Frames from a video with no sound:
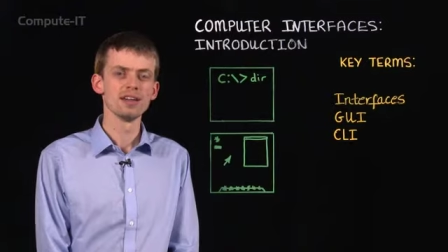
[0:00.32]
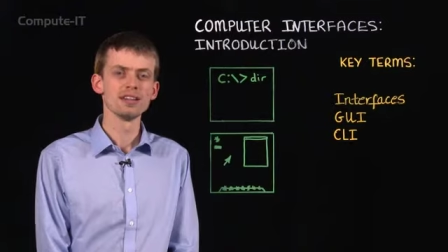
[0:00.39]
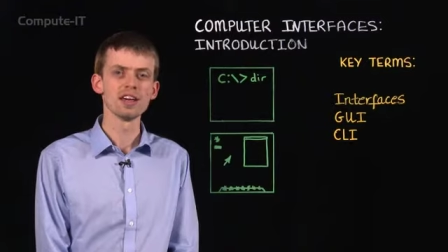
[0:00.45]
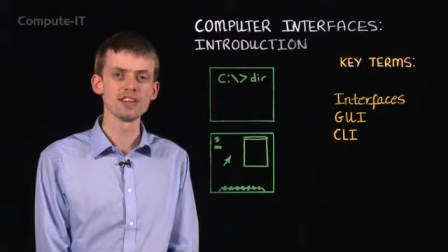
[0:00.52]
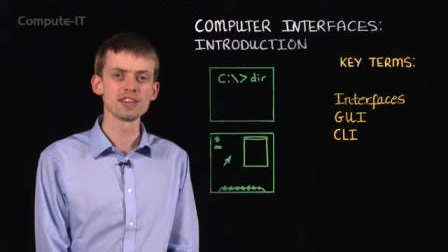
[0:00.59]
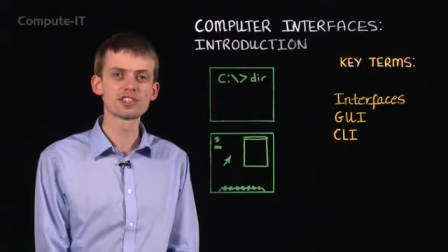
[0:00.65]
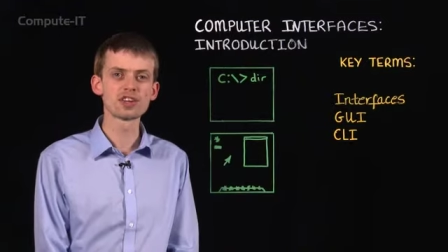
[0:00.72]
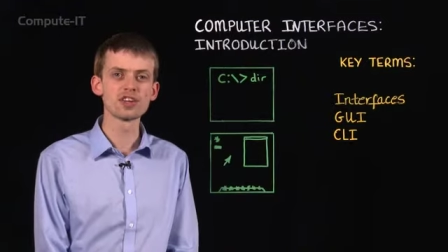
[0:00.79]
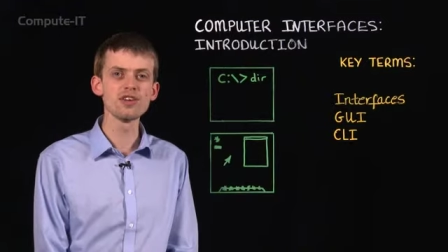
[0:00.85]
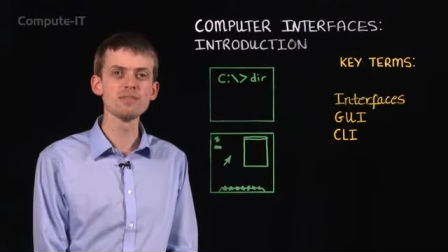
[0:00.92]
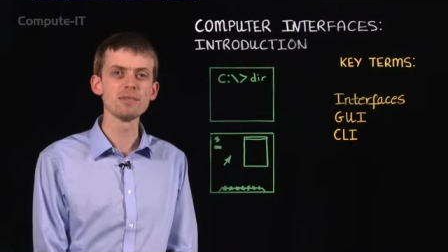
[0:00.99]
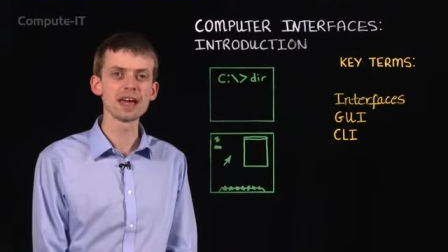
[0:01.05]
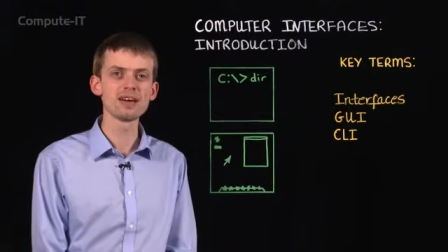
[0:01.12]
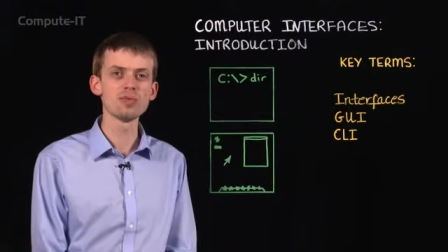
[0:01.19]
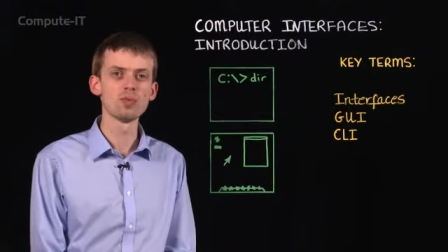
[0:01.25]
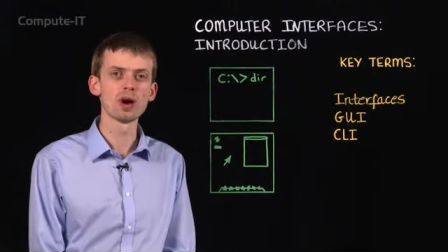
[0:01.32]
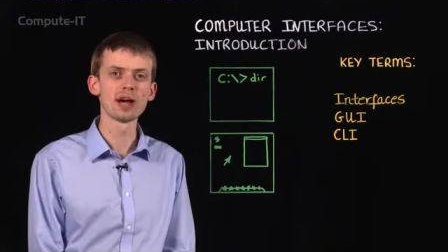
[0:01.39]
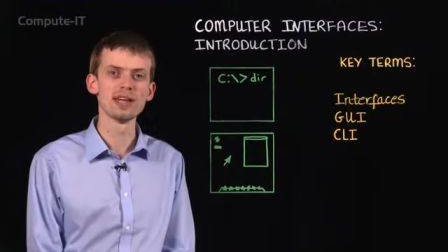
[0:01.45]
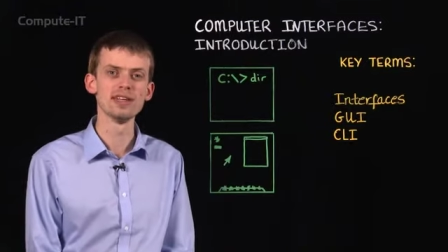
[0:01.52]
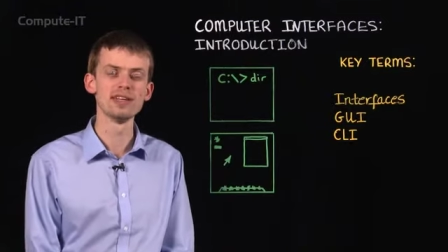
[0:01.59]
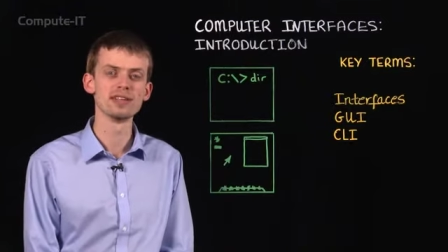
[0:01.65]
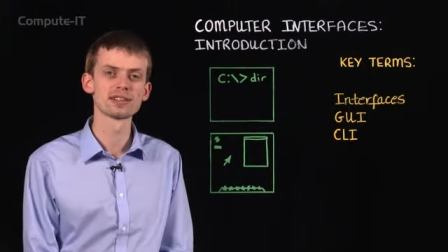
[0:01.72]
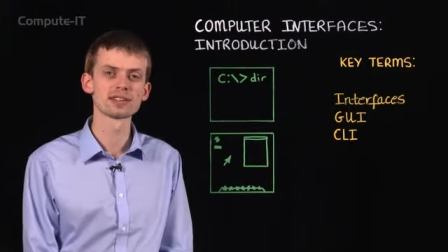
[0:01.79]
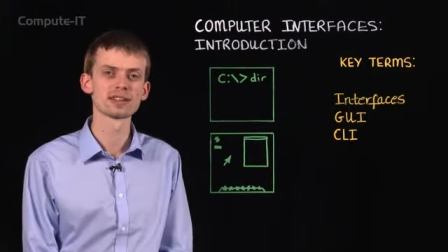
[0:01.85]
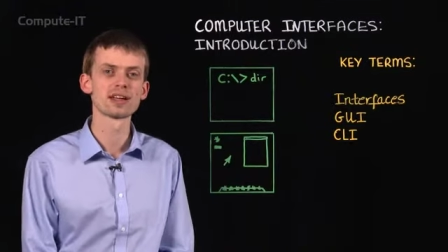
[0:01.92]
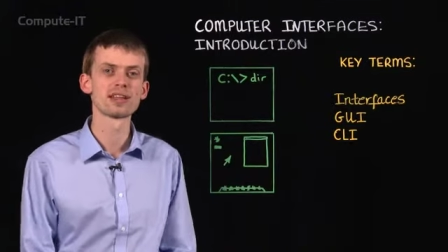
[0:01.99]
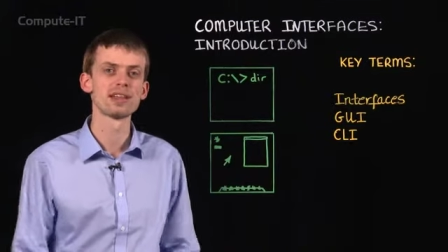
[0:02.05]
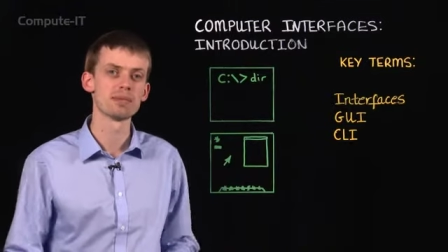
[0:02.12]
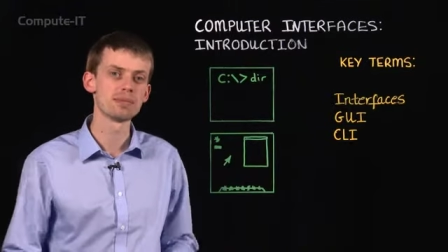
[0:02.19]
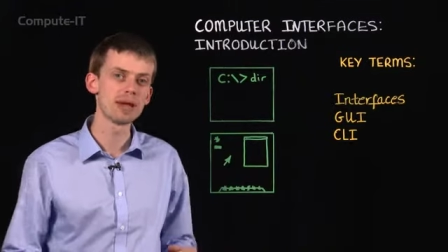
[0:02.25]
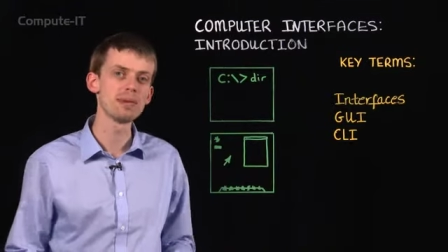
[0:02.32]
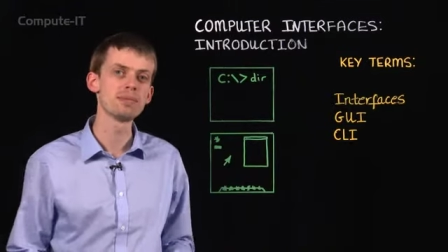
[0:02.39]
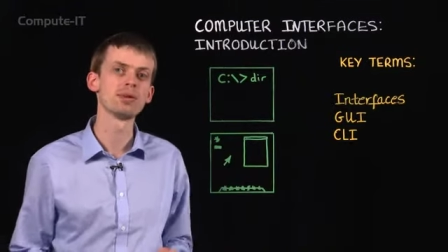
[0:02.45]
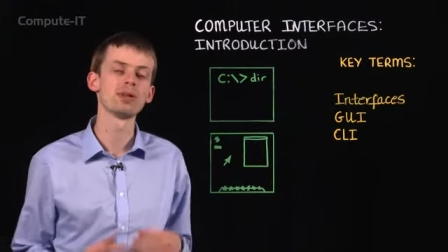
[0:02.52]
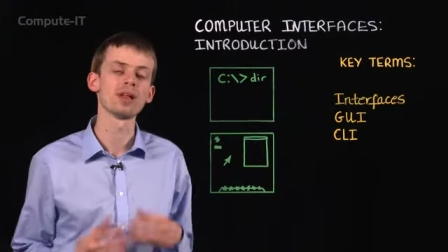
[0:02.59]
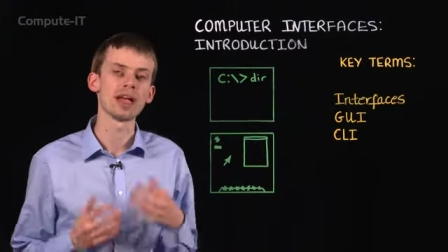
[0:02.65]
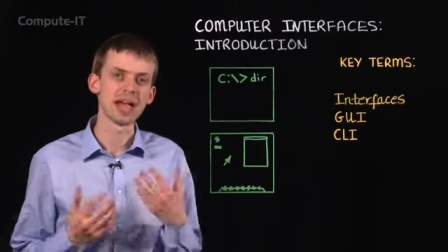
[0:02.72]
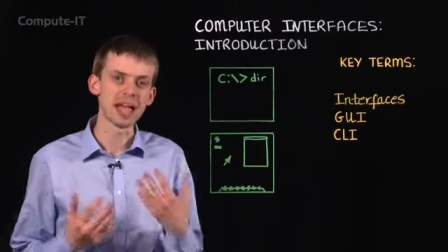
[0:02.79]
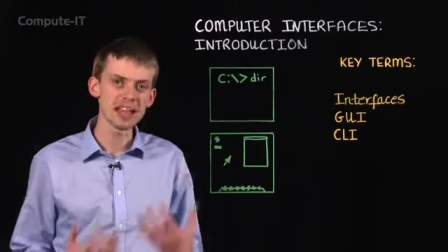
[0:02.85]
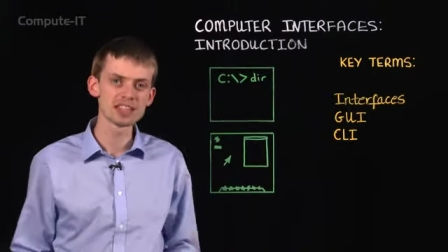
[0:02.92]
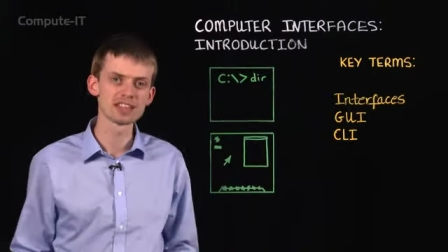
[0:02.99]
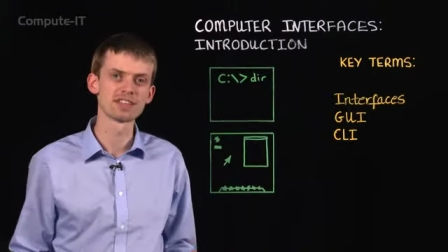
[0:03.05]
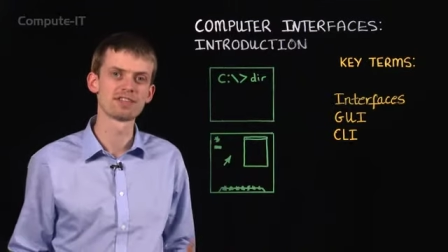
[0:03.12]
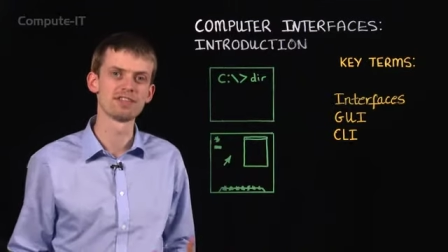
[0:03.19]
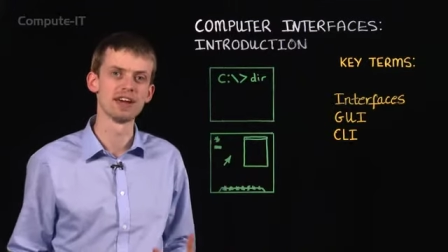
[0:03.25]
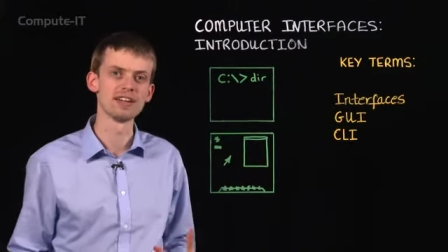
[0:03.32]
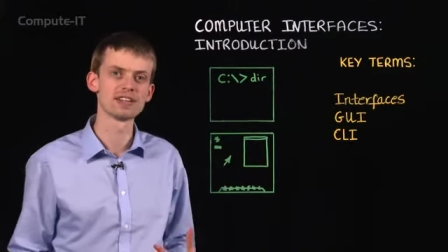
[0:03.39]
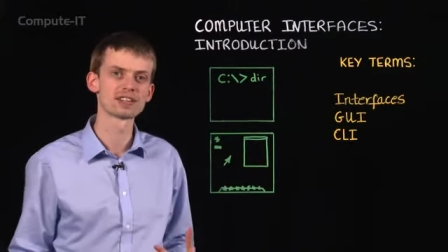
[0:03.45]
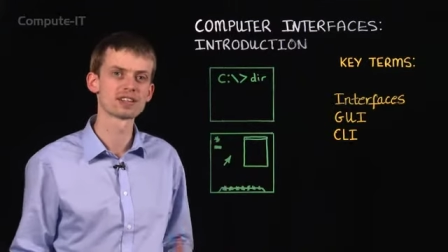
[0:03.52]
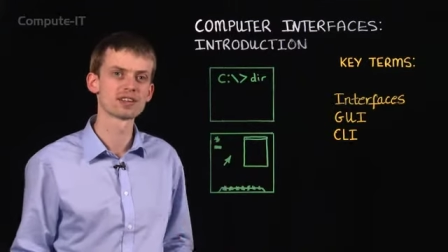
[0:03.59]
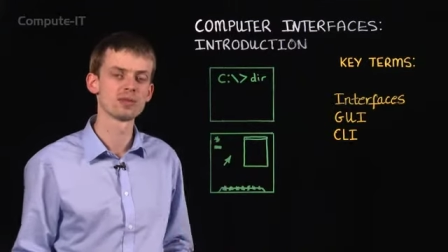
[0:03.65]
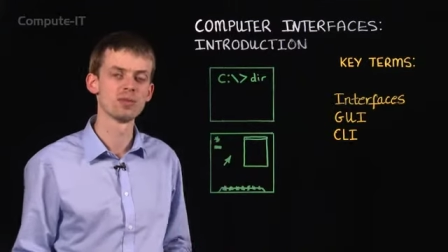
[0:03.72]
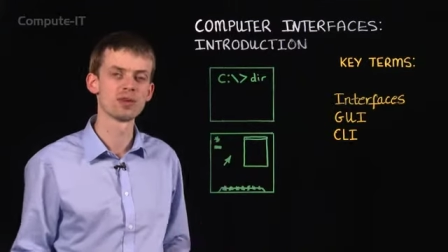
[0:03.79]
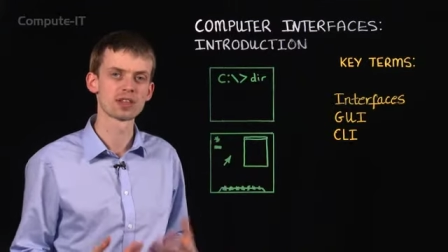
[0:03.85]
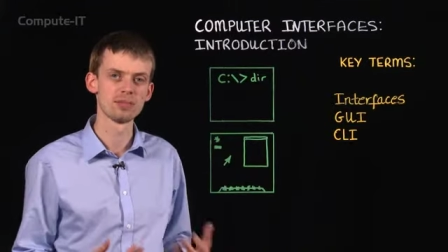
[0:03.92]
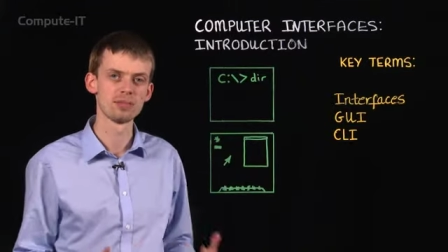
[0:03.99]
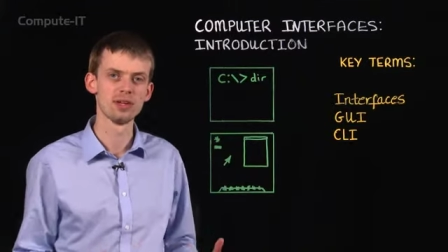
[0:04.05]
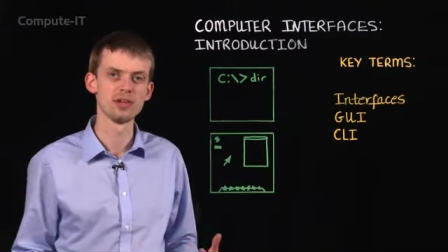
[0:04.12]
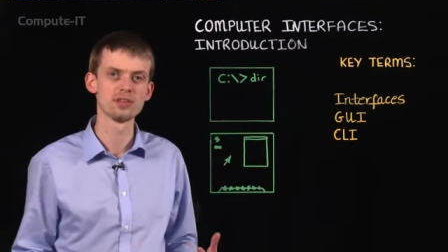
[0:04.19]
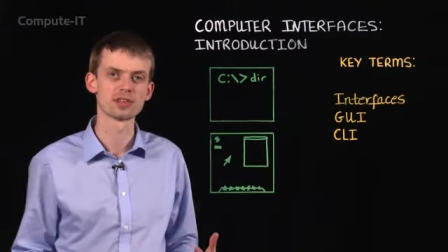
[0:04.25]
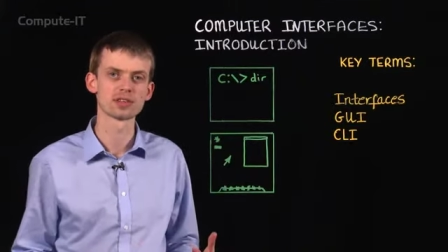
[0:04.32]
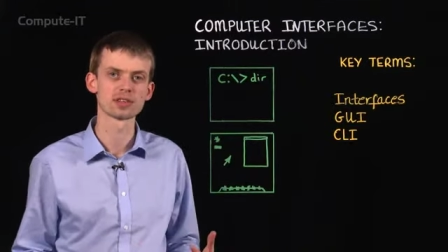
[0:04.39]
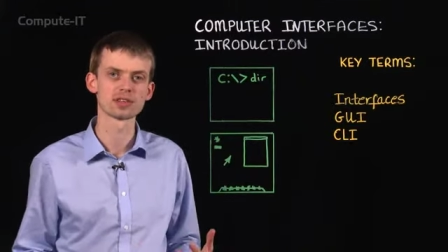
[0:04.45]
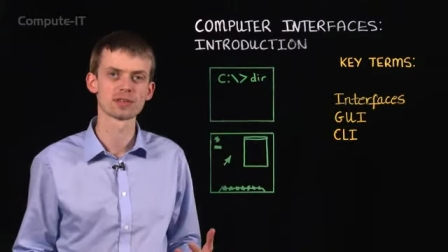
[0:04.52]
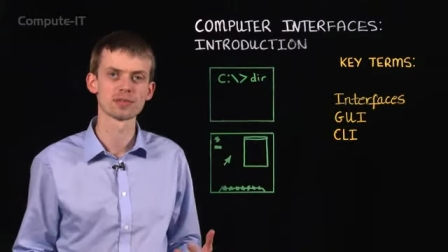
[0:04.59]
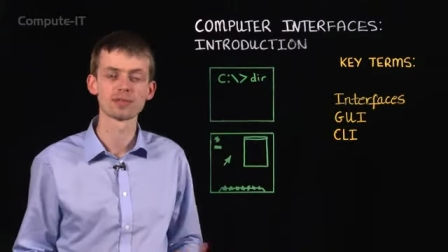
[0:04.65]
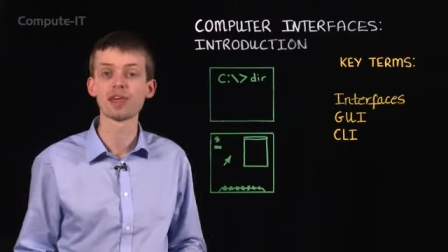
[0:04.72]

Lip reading: There are two main ways that people interface with computers,